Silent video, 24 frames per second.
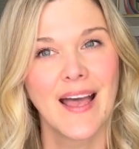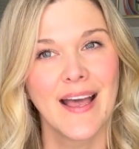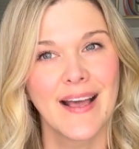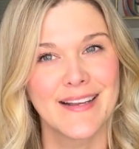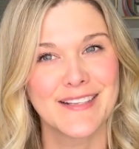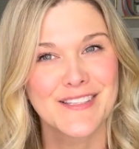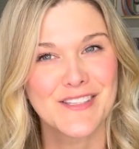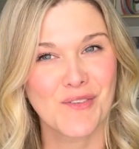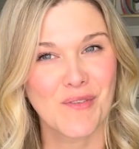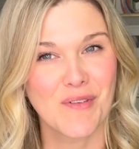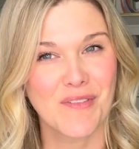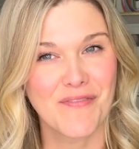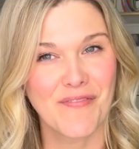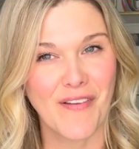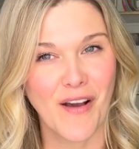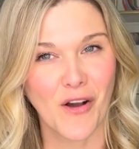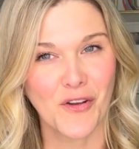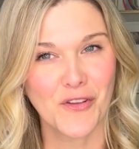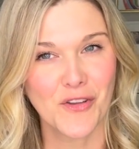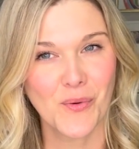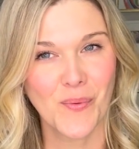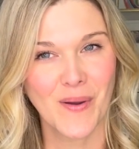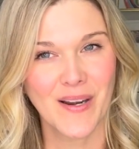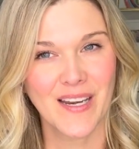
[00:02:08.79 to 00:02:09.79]
And so,
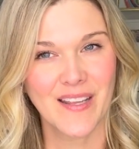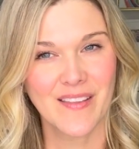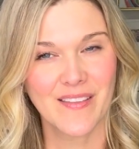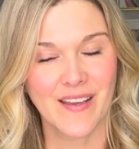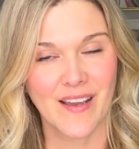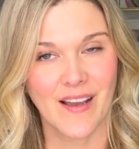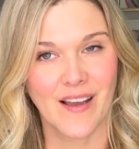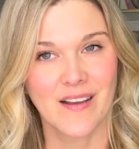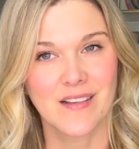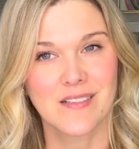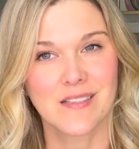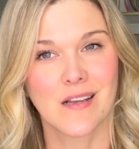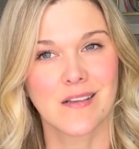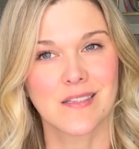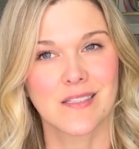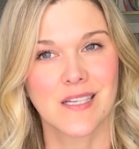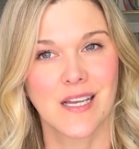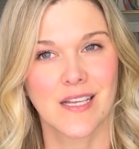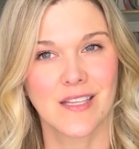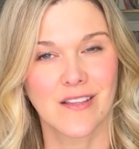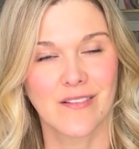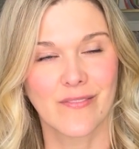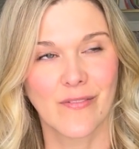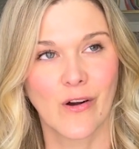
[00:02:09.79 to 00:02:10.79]
evaluating the eggs
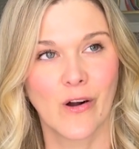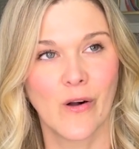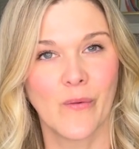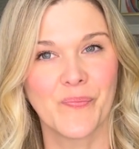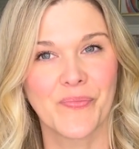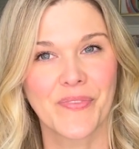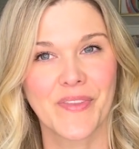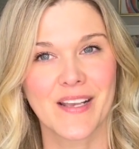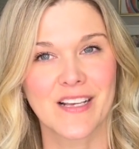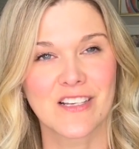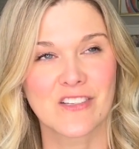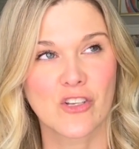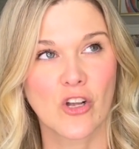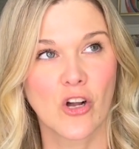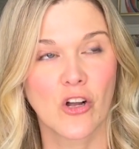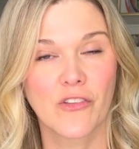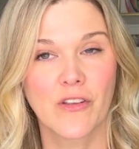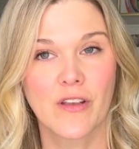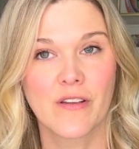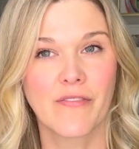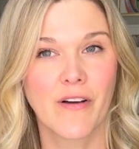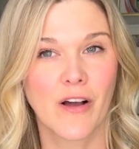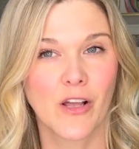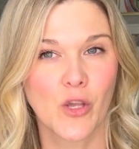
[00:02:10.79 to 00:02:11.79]
outside the vault is called
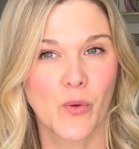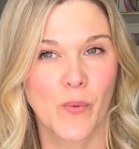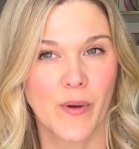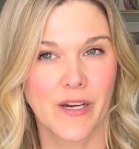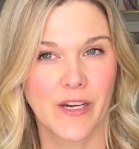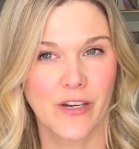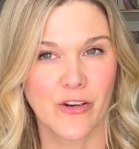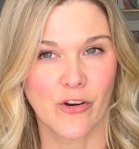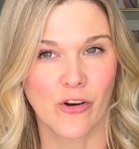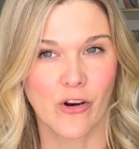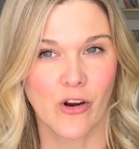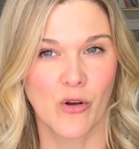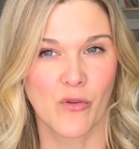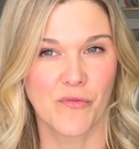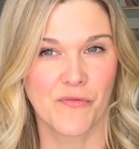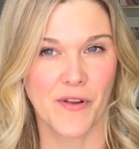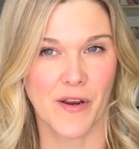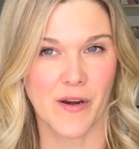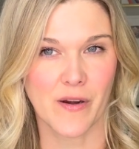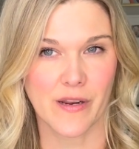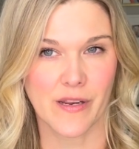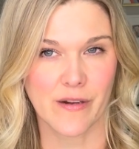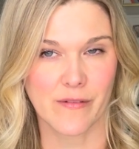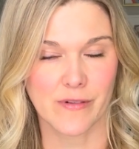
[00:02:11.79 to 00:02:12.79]
evaluating your
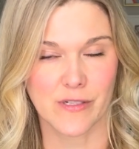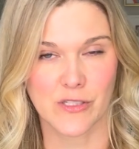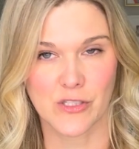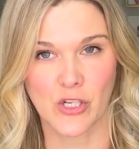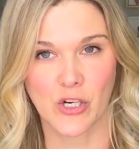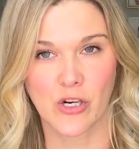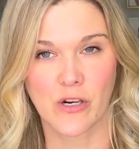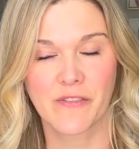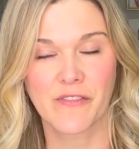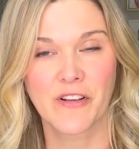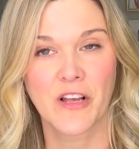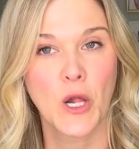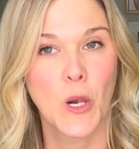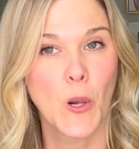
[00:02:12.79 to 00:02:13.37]
ovarian reserve